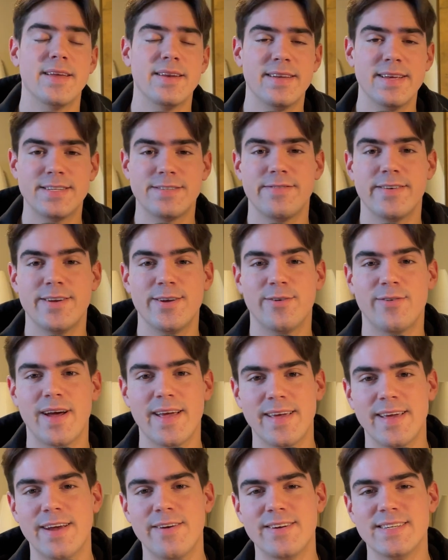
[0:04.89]
then this video
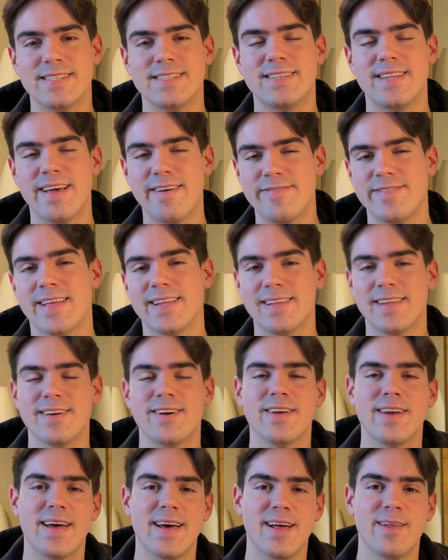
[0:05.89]
right here is
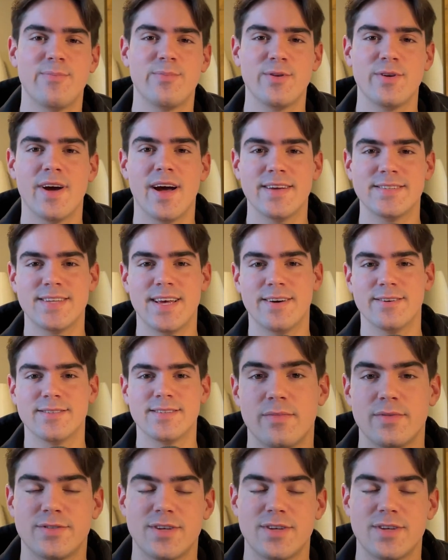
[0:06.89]
definitely going to help you guys out.